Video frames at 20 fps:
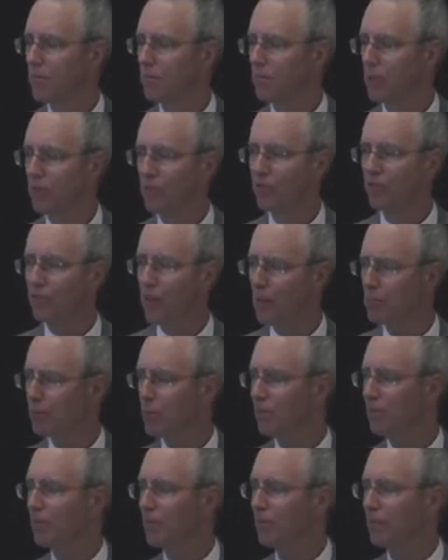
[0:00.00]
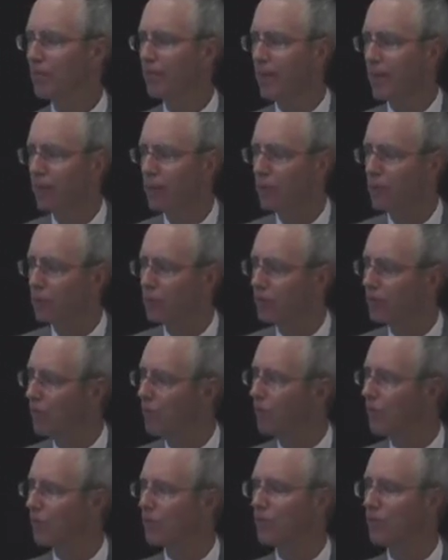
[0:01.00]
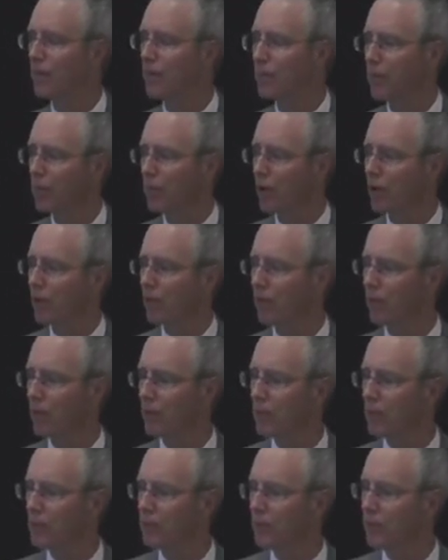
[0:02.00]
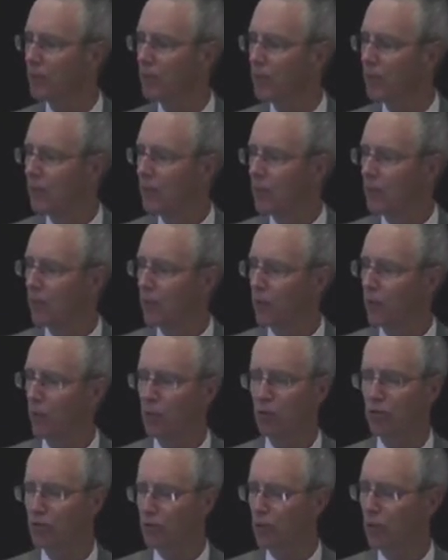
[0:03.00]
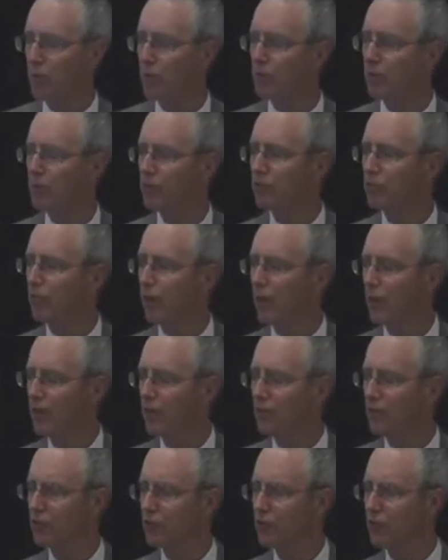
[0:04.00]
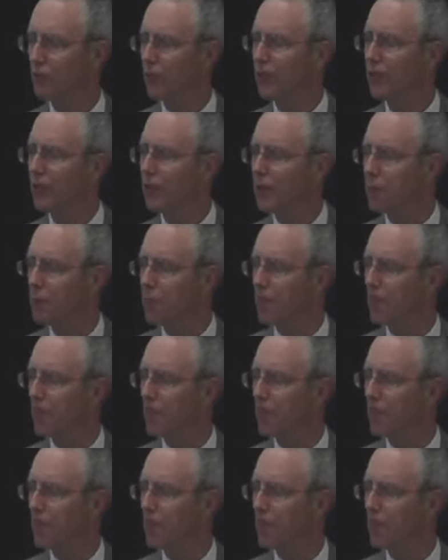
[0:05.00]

Build steps over conveyors to avoid stepping onto the lids, and don't use the equipment as platform. Here's a swing gate.